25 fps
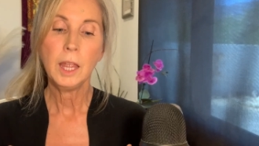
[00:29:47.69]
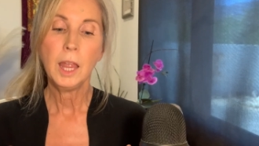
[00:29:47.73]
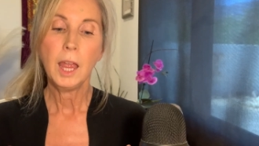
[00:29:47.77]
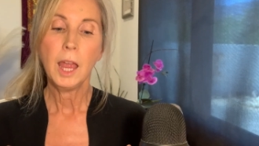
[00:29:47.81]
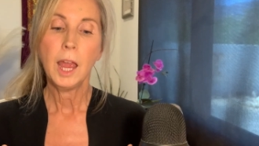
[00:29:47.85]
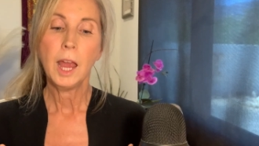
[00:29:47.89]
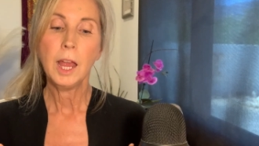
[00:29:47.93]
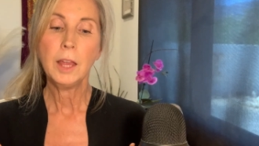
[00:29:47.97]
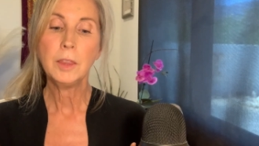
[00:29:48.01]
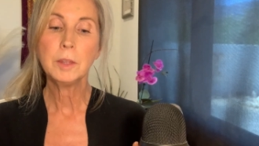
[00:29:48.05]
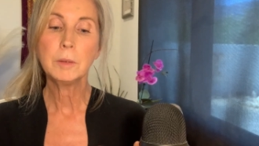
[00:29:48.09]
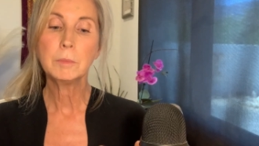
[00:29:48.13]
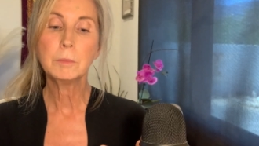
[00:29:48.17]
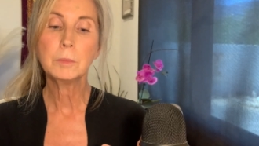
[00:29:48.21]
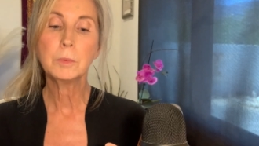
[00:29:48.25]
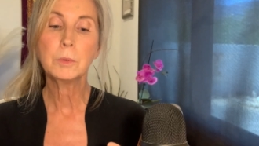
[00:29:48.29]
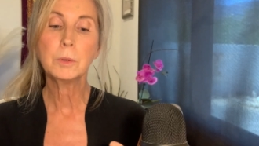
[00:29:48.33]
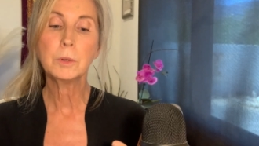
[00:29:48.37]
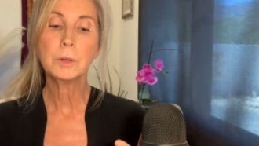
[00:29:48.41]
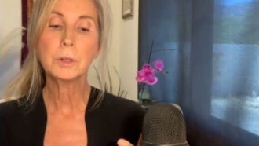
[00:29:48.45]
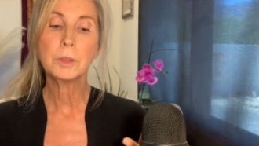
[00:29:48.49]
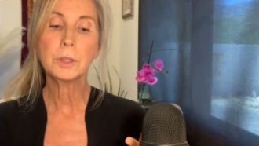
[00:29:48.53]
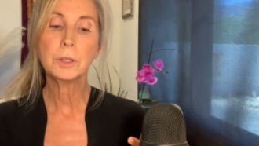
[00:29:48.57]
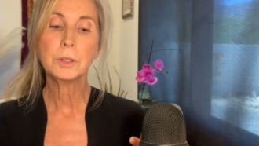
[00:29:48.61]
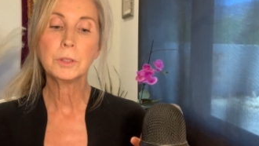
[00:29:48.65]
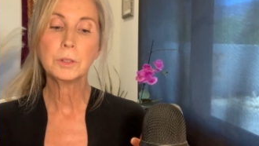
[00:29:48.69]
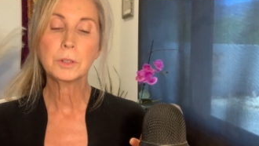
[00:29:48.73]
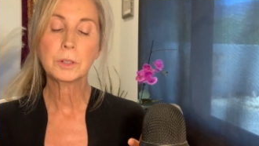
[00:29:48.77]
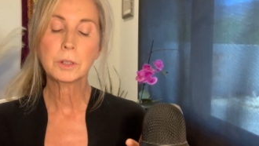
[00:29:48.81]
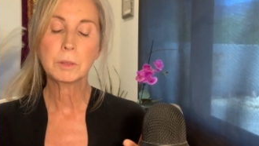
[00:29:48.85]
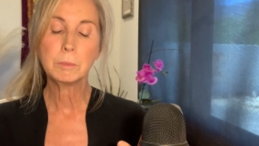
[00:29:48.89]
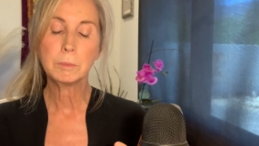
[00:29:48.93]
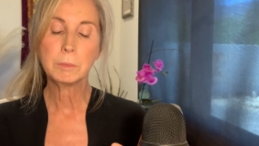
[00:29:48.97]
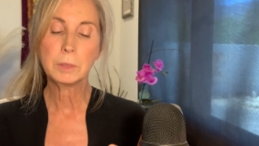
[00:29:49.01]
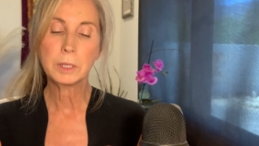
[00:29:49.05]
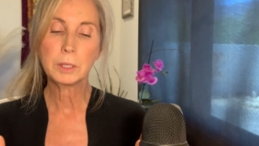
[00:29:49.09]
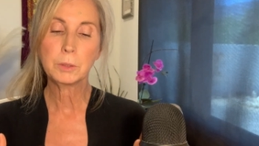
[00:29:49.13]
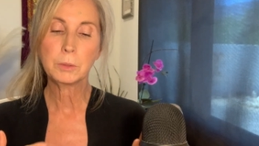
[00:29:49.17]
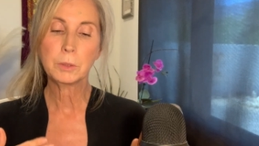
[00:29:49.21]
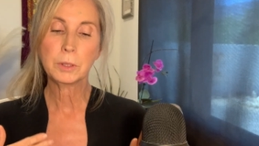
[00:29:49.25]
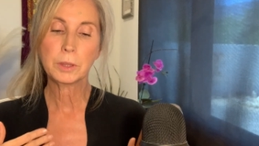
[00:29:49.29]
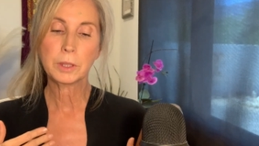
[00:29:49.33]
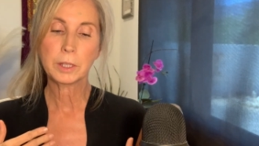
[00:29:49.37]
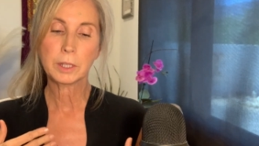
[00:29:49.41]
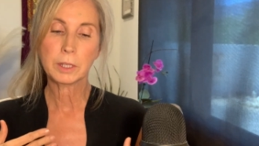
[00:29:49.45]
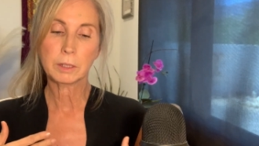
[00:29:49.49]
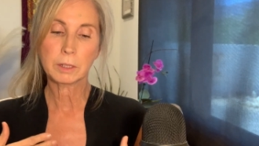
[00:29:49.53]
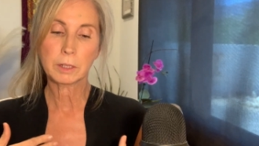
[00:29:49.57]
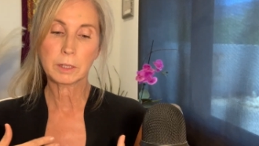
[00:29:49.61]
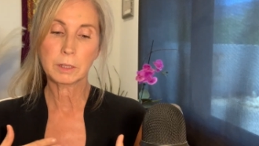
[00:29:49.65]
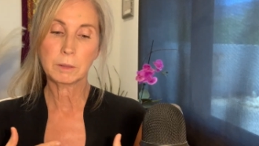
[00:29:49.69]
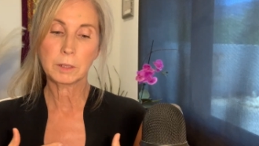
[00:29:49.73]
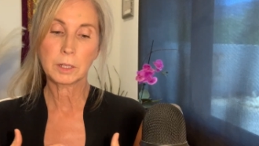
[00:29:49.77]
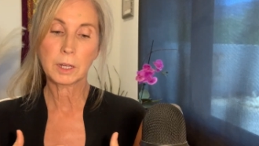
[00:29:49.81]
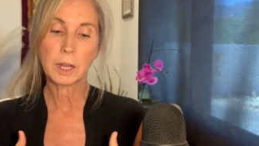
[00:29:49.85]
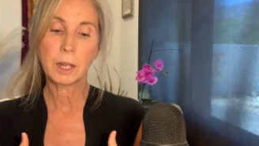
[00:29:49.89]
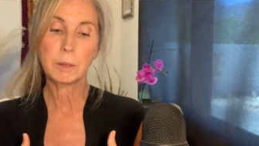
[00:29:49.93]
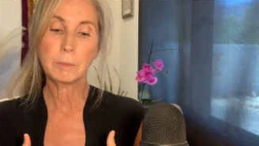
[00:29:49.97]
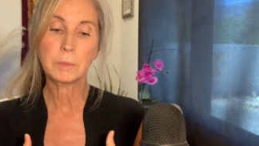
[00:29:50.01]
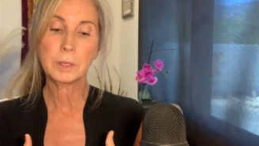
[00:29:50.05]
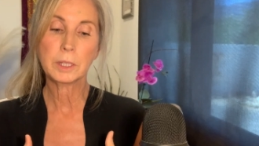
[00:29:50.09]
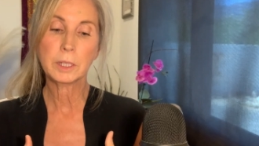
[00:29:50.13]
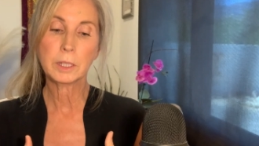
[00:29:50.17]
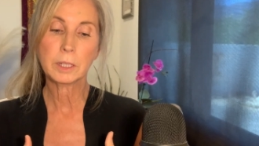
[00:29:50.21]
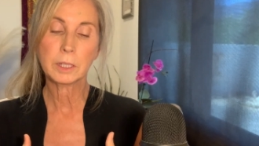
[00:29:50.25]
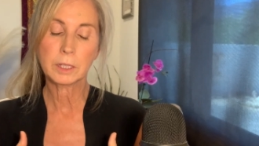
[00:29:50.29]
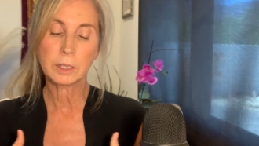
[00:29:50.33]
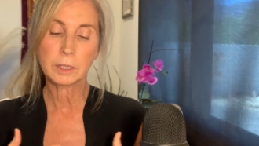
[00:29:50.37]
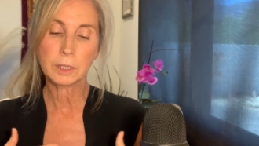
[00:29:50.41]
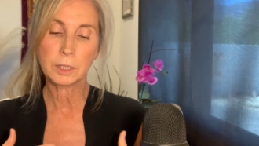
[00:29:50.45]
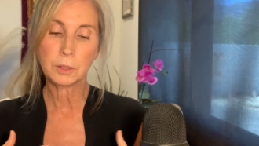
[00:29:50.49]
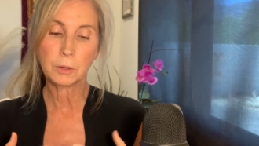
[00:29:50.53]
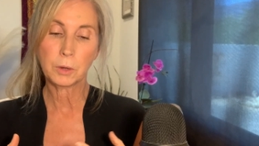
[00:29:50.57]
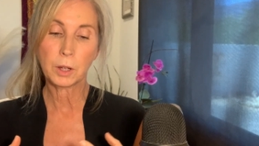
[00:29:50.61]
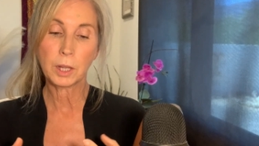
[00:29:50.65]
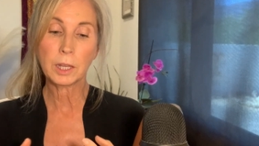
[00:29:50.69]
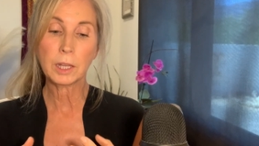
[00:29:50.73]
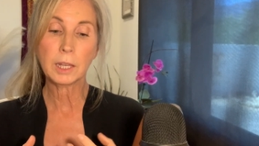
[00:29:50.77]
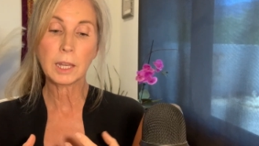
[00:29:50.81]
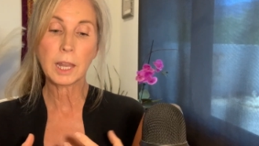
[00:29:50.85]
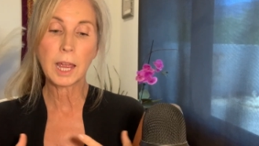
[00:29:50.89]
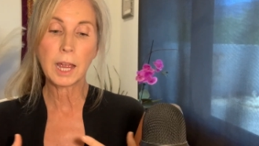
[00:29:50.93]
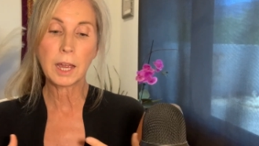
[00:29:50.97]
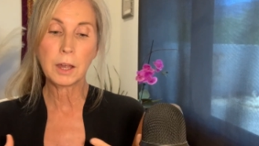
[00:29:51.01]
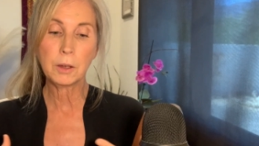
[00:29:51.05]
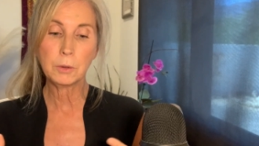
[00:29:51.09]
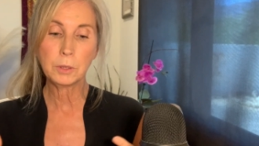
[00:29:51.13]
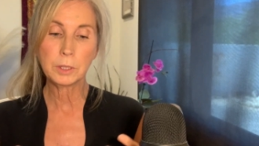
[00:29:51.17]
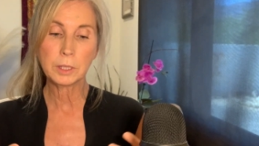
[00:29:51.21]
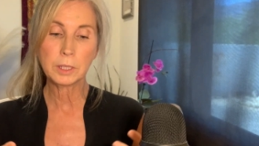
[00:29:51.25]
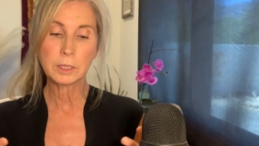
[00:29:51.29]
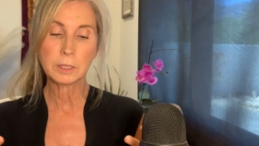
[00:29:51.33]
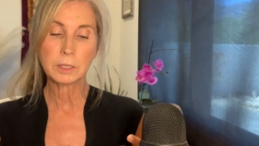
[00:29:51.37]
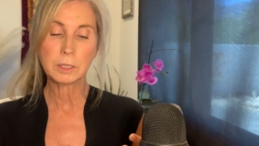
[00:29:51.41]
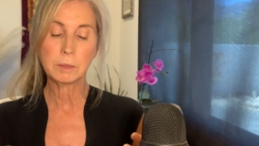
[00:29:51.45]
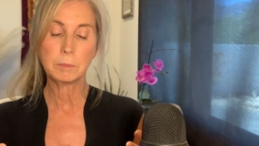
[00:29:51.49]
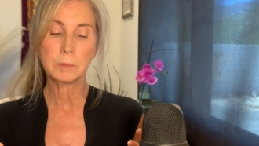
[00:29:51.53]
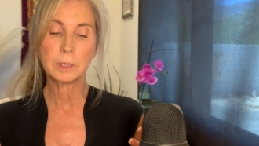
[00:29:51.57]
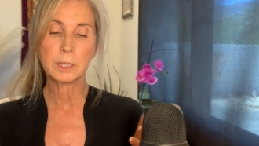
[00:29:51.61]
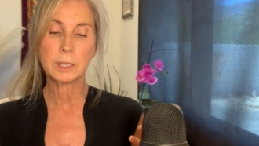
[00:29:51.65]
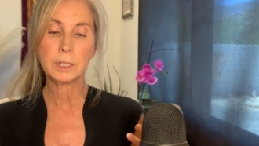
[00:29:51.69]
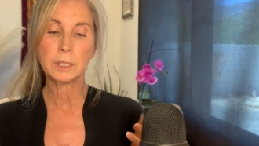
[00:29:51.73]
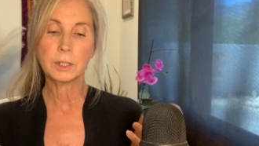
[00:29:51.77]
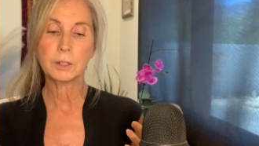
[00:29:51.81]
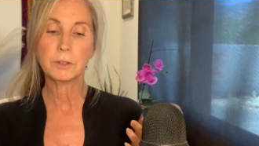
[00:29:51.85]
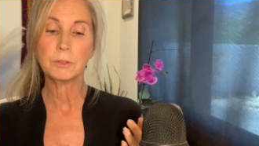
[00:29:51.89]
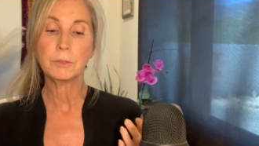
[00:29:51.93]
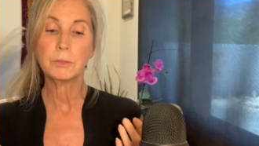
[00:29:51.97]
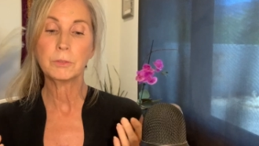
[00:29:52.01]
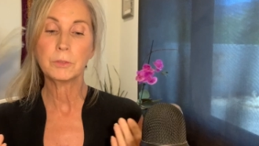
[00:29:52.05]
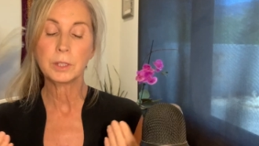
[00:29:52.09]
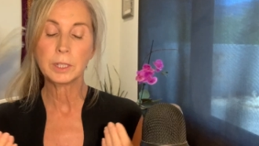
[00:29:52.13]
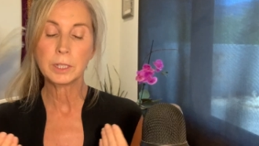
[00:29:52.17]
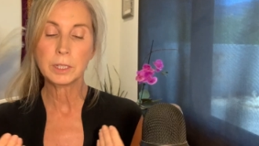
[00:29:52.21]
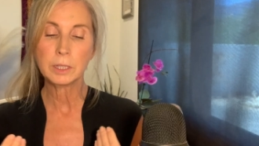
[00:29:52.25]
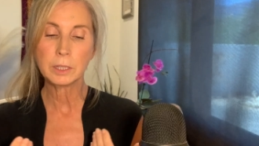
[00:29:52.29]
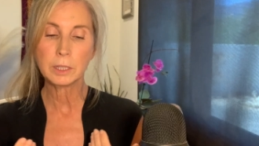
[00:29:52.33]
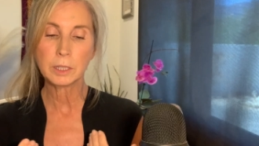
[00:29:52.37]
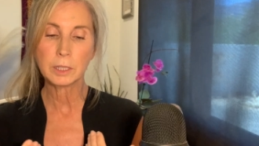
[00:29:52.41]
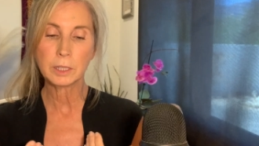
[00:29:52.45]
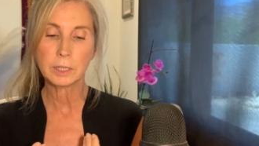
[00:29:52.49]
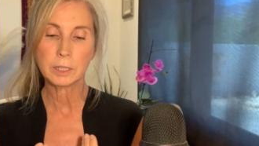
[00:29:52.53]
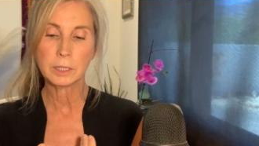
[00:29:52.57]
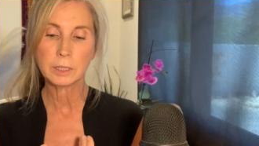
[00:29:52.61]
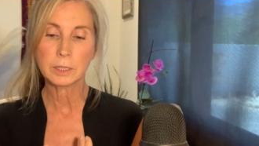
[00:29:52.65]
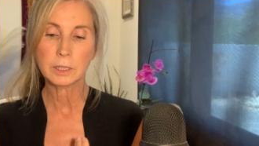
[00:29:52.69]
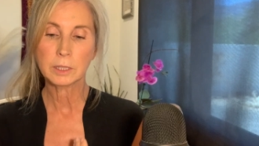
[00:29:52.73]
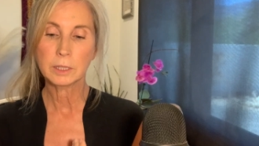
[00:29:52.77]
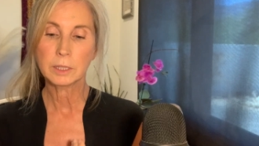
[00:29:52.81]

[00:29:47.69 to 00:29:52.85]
And the more that you can be with it, allowing it to be here, feeling it,